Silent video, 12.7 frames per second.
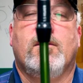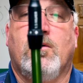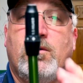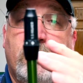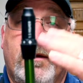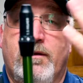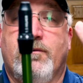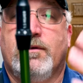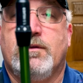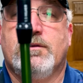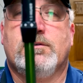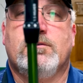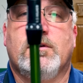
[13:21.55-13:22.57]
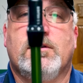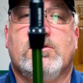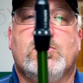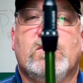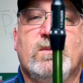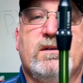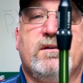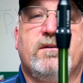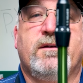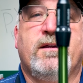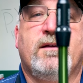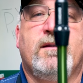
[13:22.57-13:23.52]
or that way as you spin it
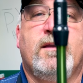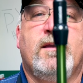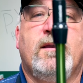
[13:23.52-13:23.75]
around.